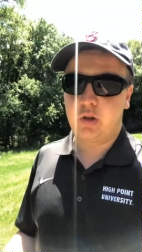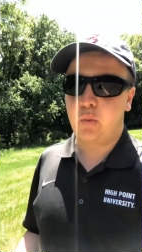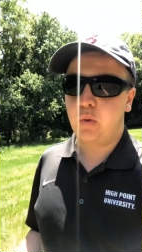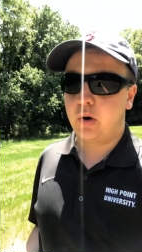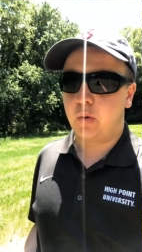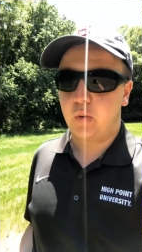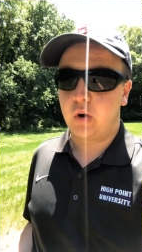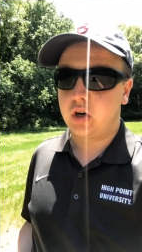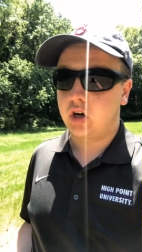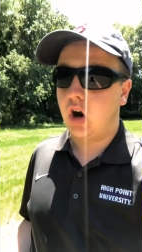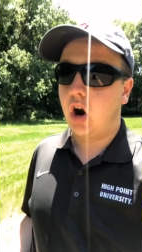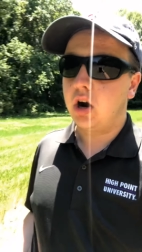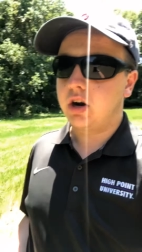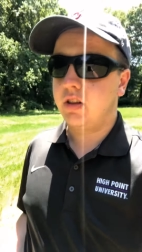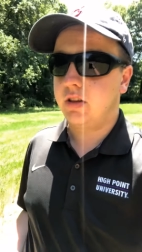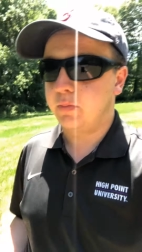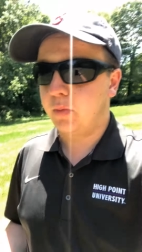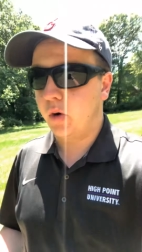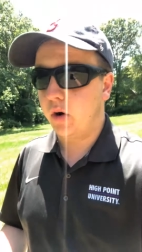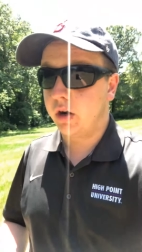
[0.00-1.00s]
want to work hard
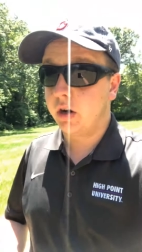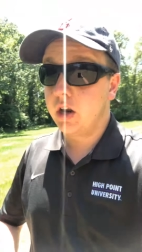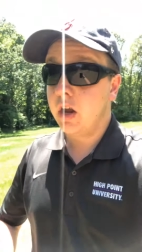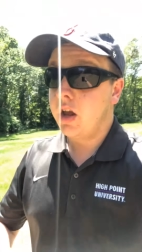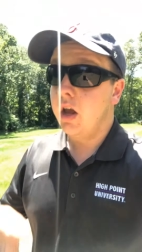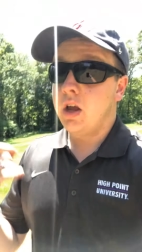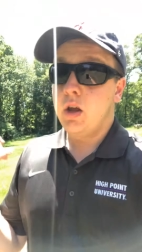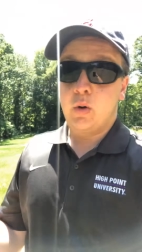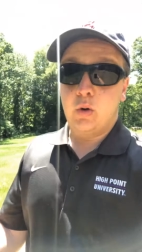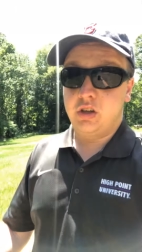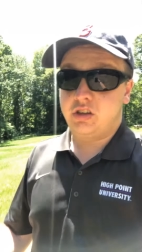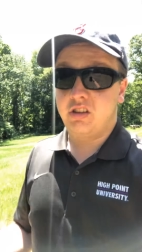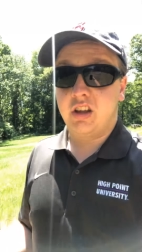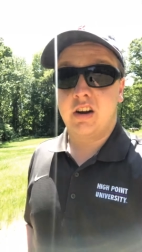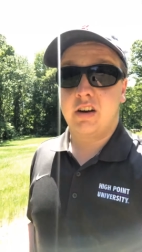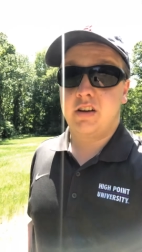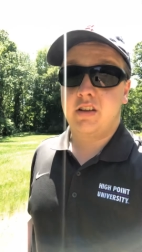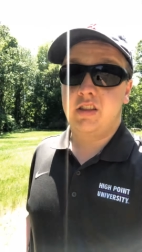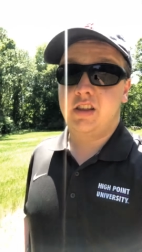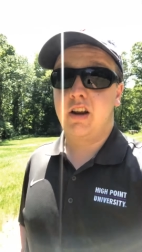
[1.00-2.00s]
anymore which
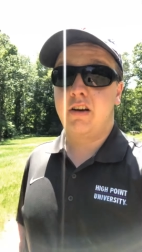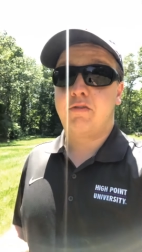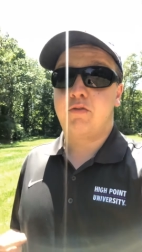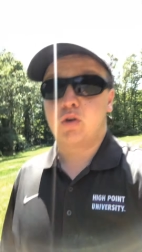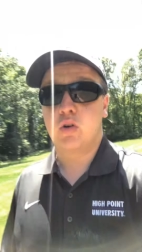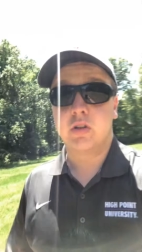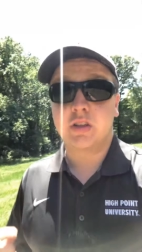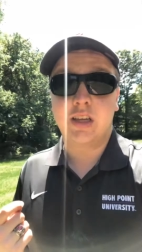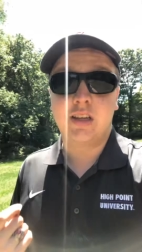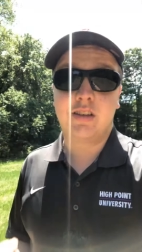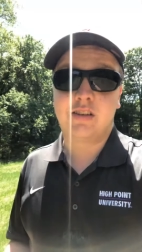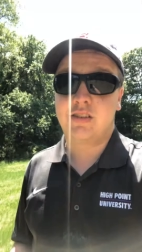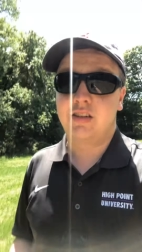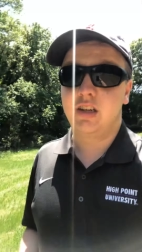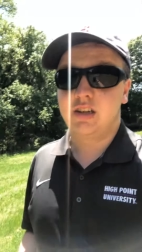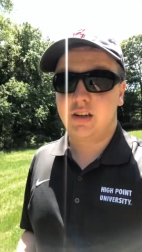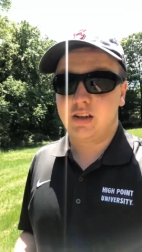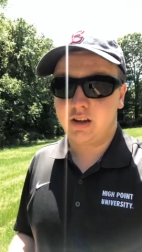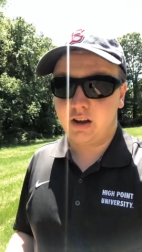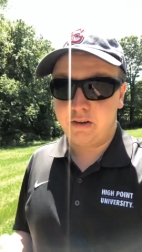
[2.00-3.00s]
therefore leads
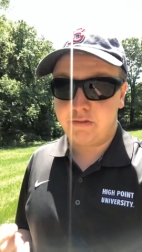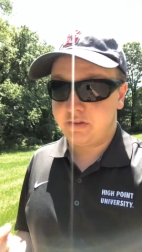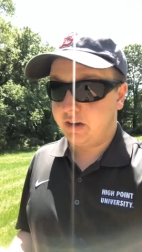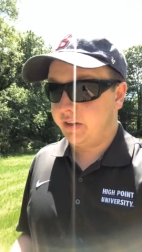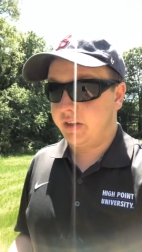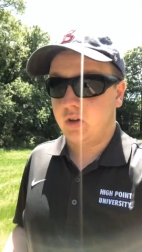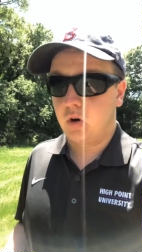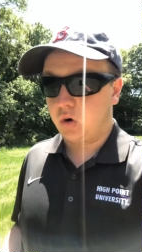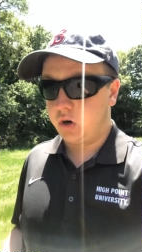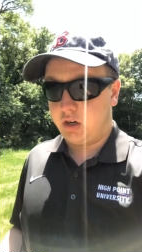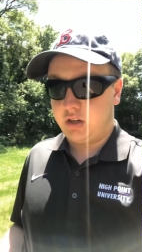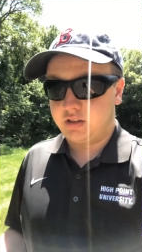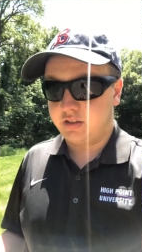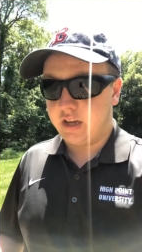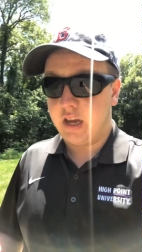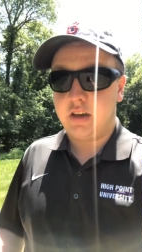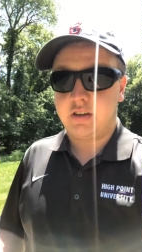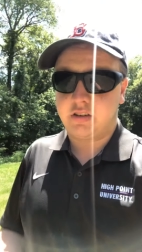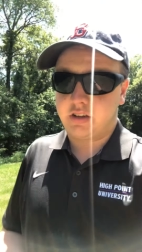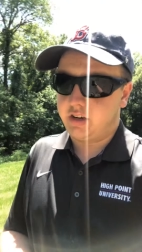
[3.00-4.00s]
to a failing
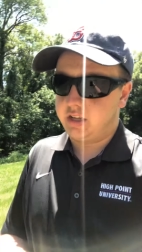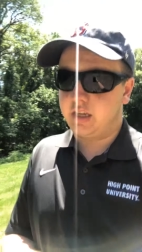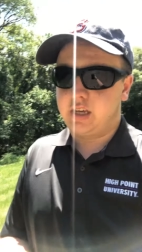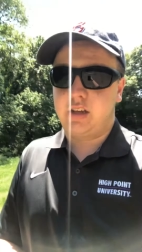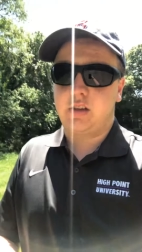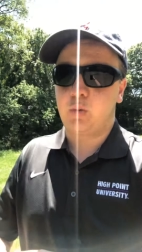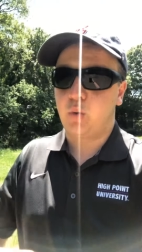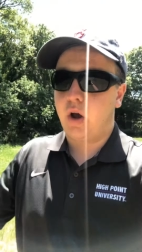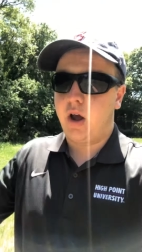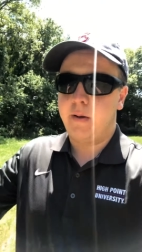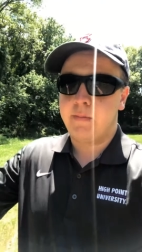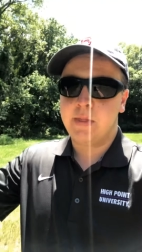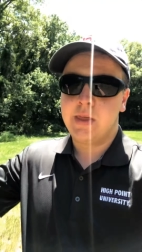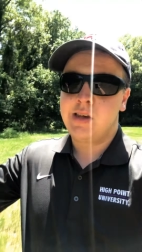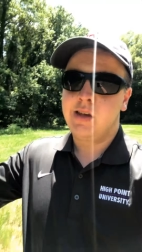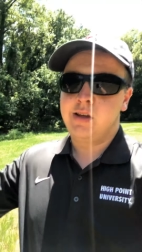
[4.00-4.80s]
organization and guess what